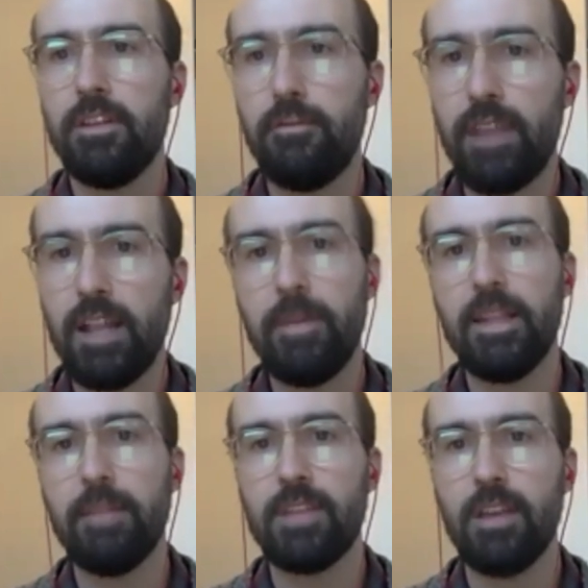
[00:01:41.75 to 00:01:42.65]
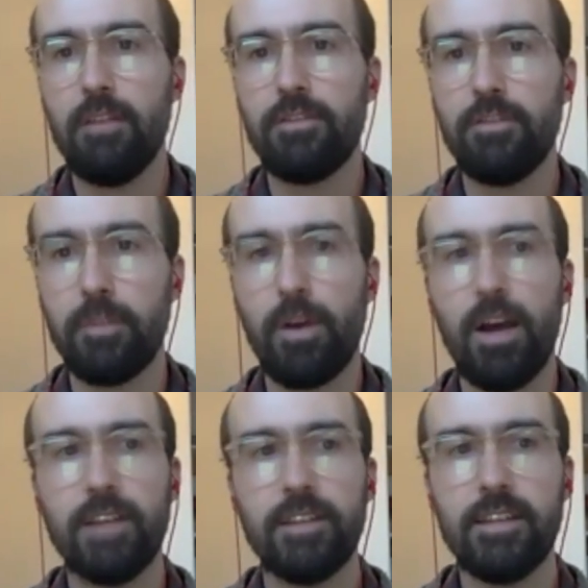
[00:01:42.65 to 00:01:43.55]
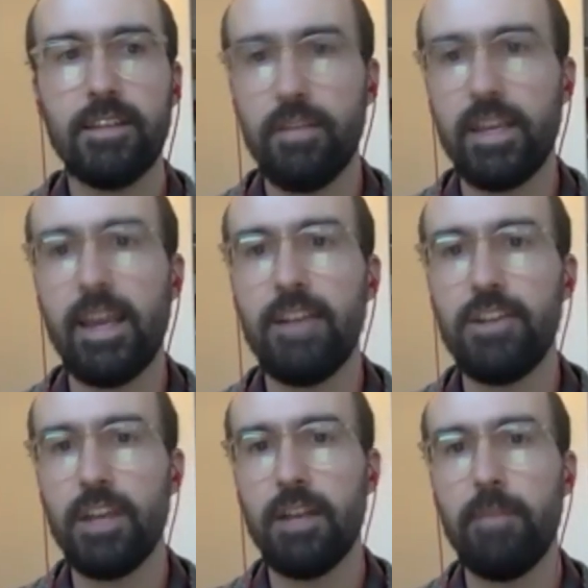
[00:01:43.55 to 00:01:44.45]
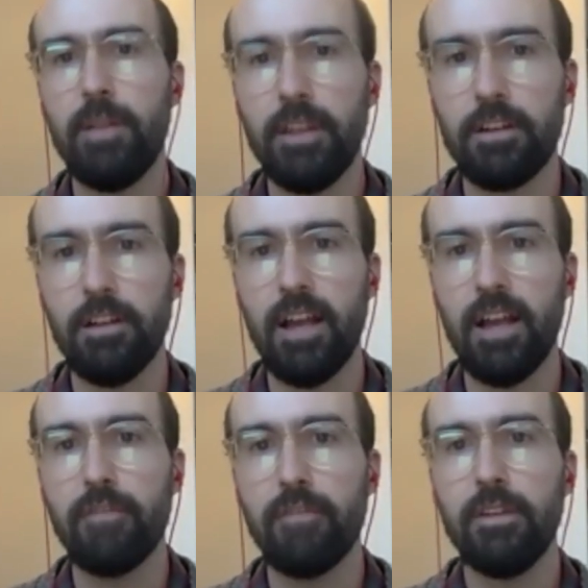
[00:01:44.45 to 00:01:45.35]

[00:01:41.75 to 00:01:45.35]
developing themselves through the process of engaging in political life.